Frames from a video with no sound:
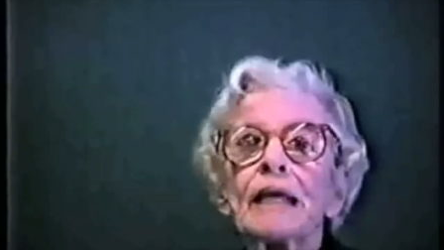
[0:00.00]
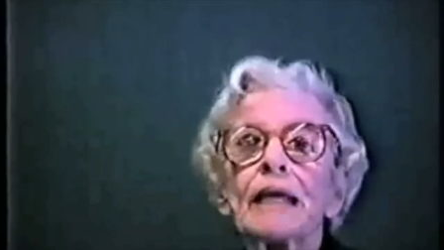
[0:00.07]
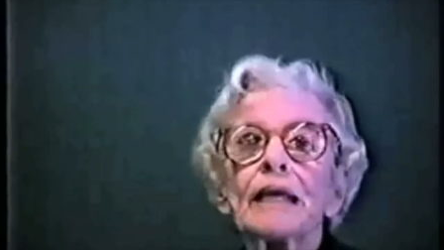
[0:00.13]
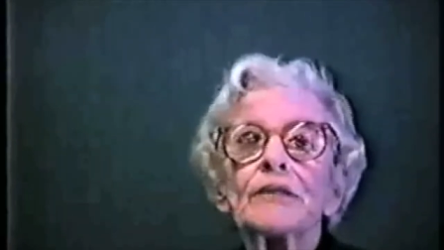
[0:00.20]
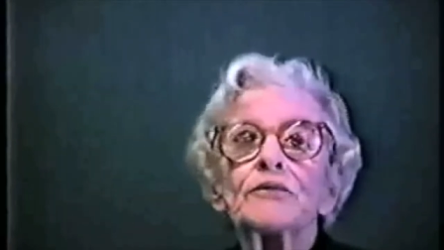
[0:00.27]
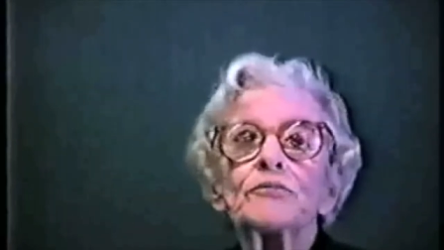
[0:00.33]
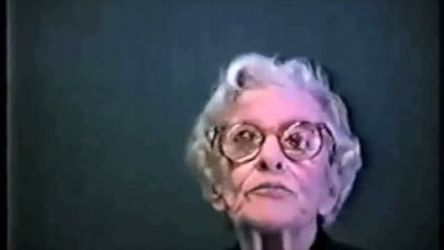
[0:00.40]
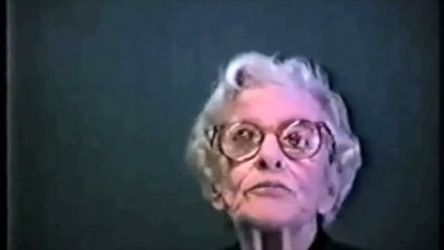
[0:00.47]

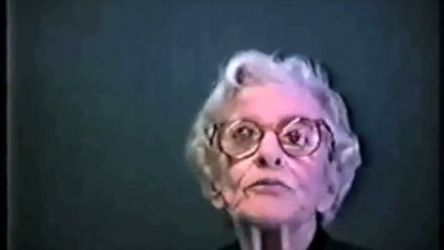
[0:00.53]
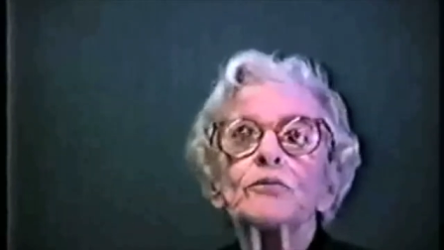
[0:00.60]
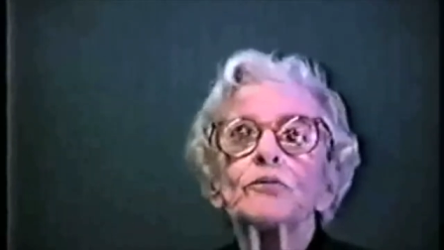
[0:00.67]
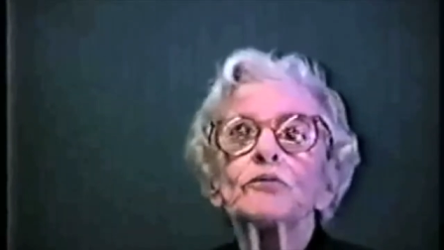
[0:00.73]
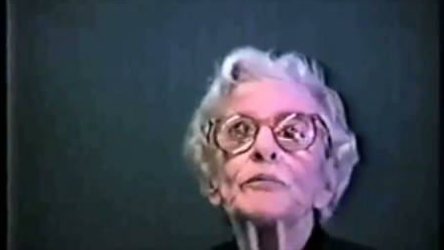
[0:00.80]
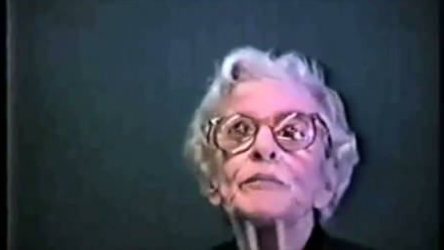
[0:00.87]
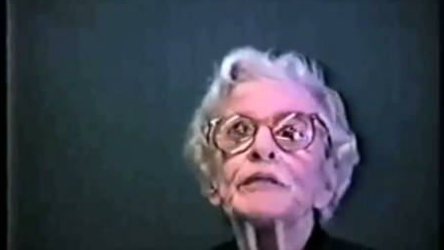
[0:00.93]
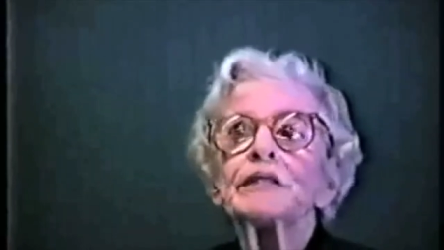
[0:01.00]
and who
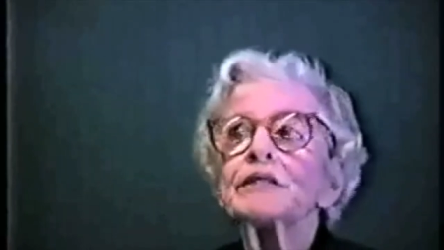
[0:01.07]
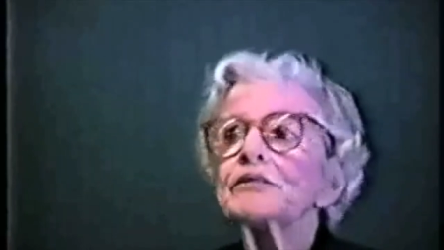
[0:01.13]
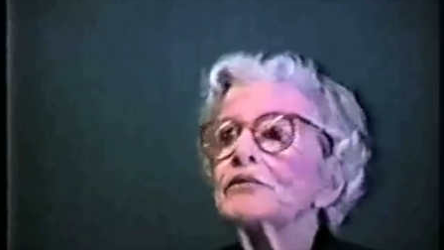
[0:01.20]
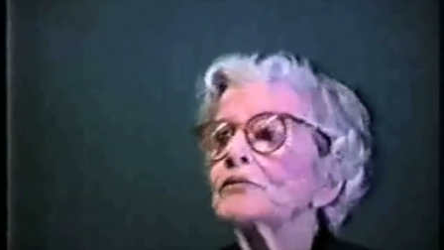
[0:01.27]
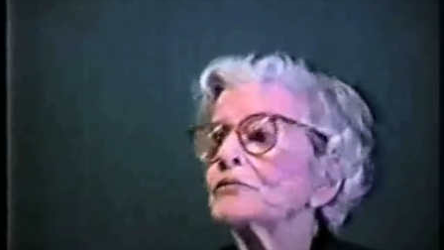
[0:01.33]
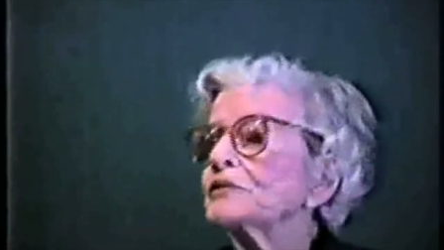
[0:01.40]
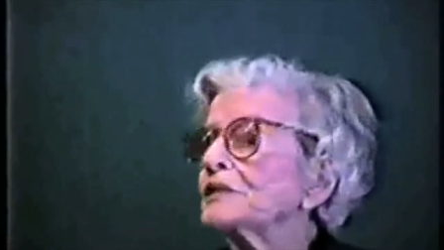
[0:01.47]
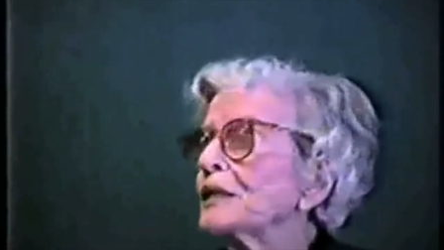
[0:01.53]
told me he
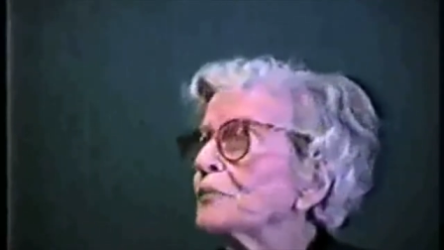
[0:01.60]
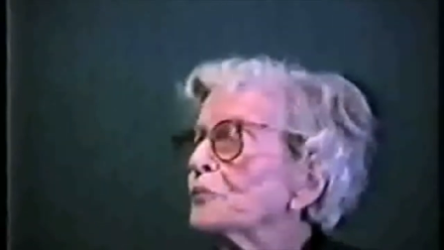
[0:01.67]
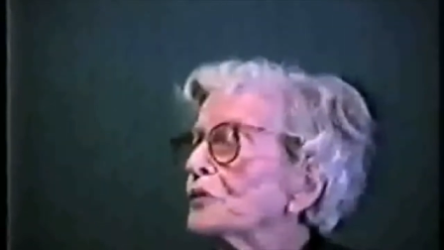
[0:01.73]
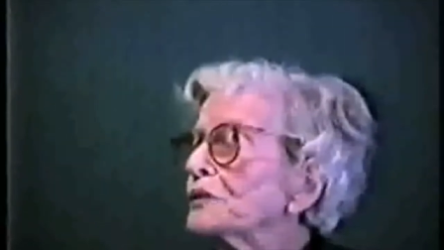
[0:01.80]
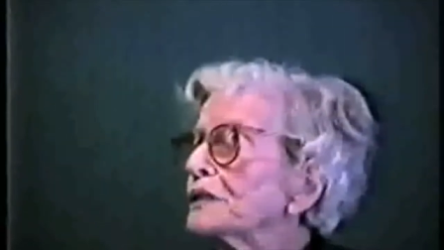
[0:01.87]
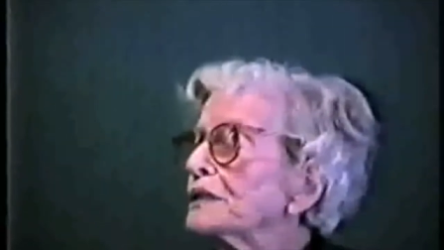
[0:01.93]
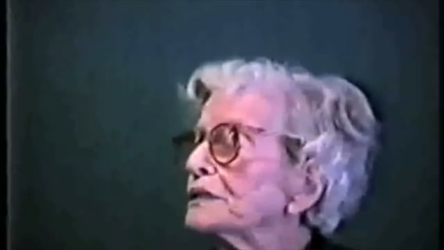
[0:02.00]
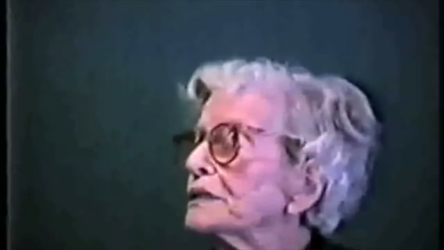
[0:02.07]
knew
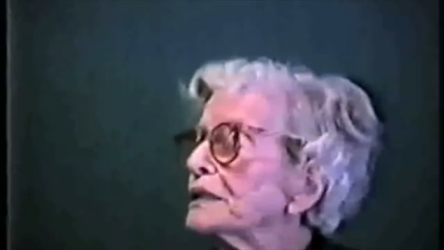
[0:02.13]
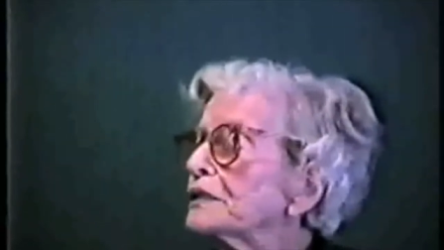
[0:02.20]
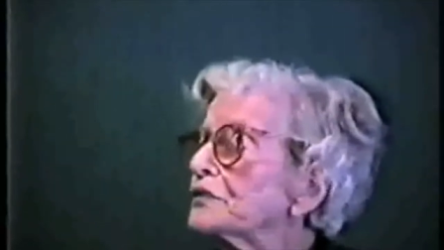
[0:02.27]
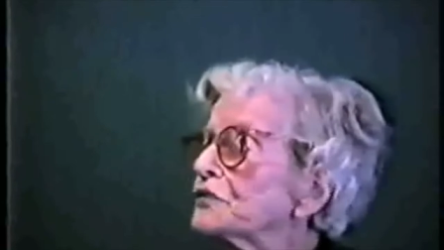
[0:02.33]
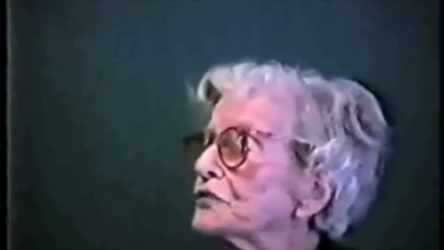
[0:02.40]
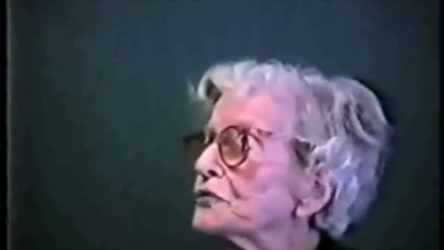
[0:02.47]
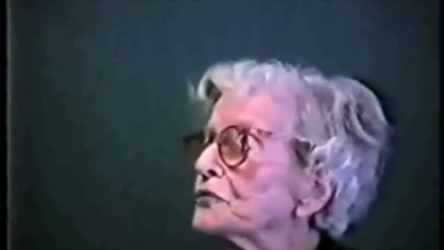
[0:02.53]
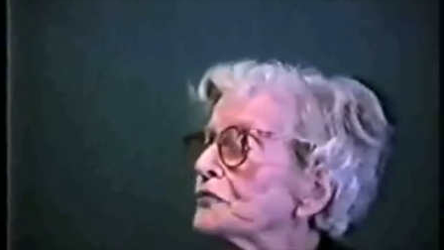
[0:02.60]
someone at the
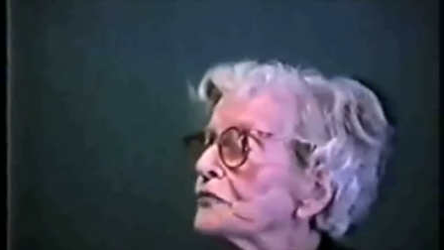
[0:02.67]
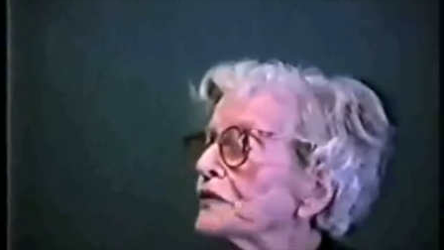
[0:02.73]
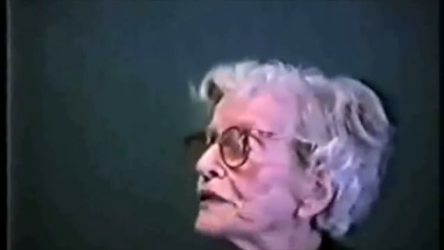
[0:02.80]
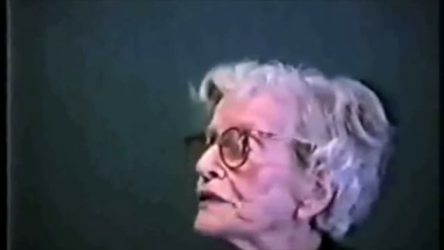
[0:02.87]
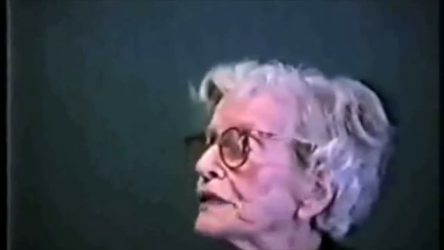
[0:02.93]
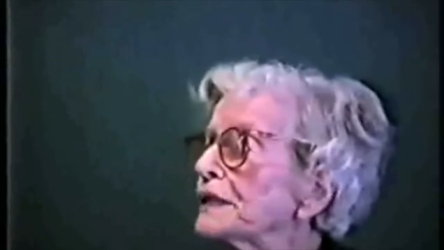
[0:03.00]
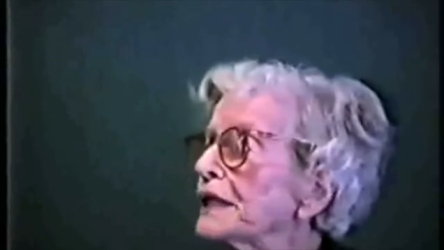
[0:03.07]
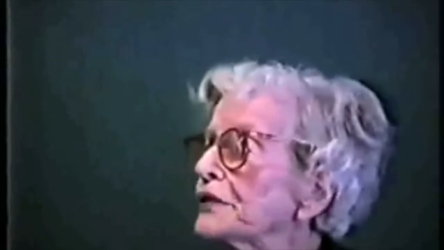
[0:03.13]
Institute of
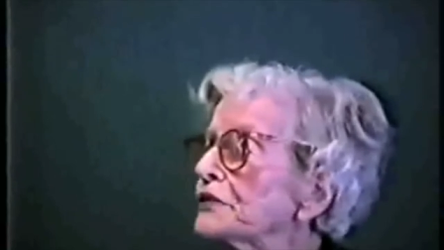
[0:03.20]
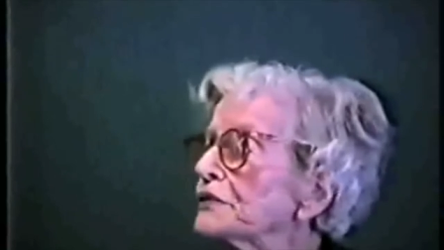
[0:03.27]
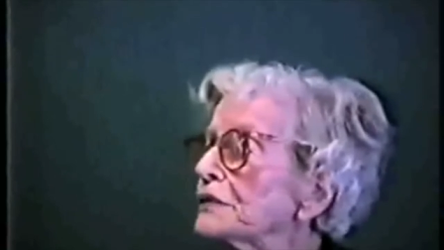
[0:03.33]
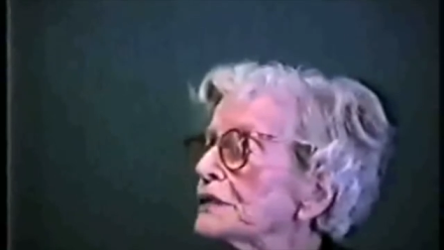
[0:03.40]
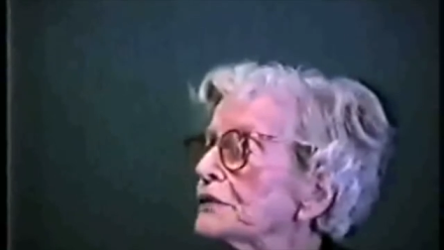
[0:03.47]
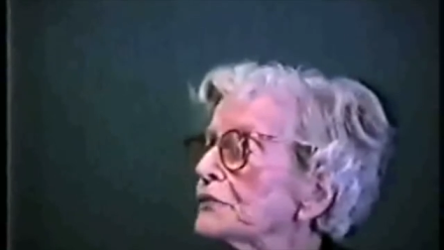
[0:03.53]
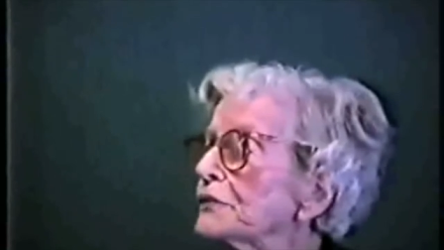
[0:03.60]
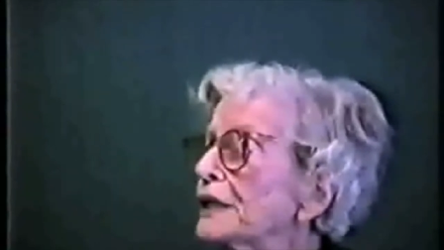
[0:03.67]
International
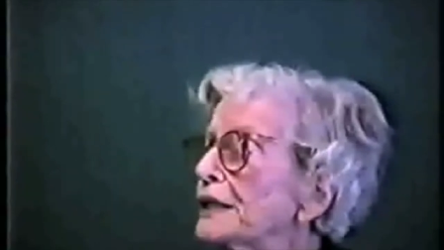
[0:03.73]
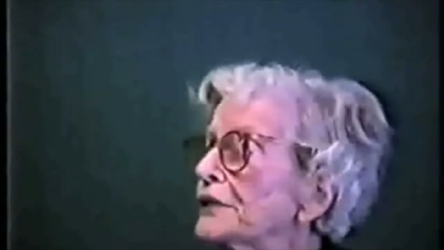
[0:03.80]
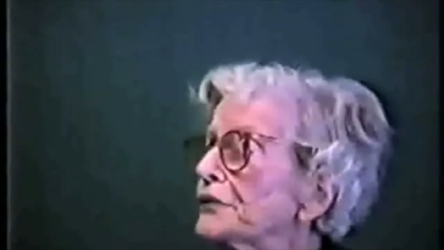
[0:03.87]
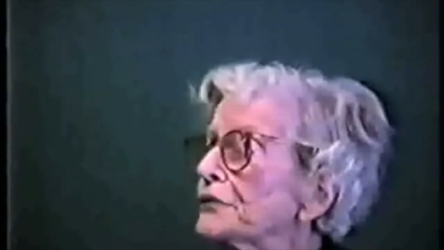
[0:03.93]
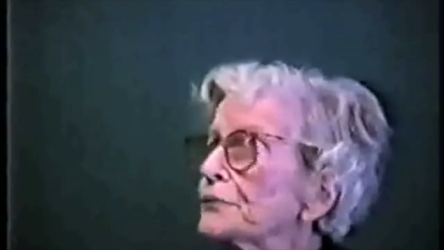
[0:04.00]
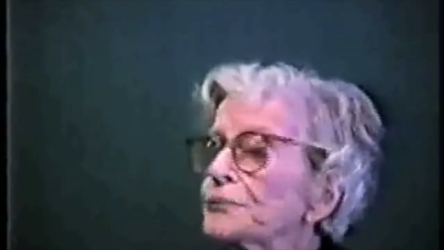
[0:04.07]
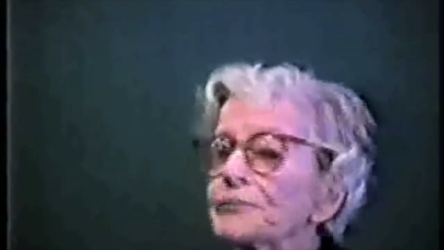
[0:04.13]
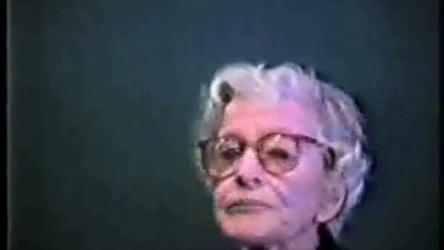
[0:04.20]

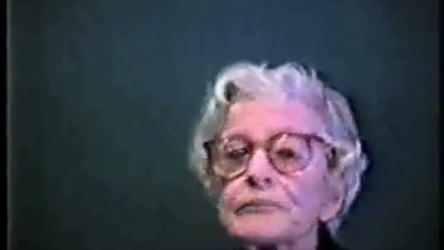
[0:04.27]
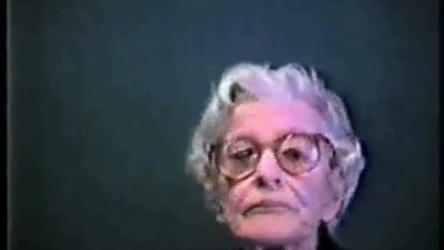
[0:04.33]
Education